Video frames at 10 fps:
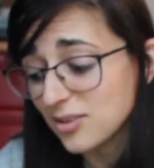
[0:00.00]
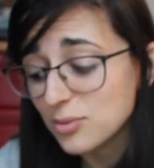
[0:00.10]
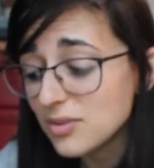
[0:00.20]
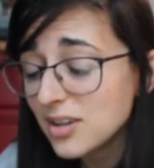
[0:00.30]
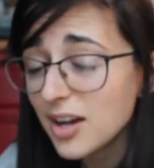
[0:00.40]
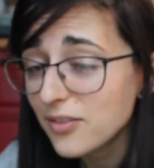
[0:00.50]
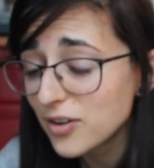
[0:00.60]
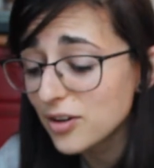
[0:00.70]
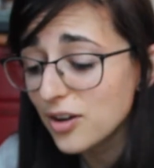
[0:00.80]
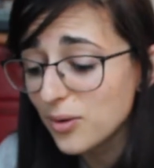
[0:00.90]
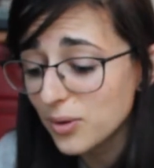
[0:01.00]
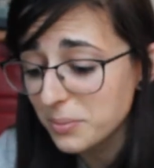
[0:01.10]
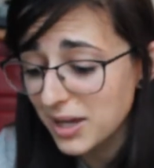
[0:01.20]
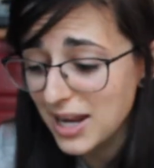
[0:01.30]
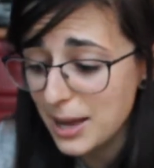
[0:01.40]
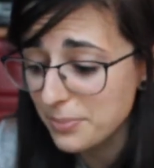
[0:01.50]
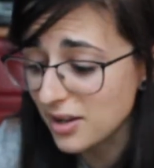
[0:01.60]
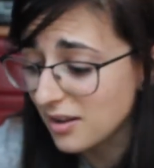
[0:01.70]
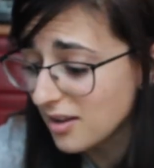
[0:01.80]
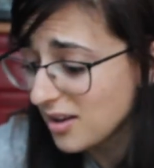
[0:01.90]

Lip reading: you never know what might happen.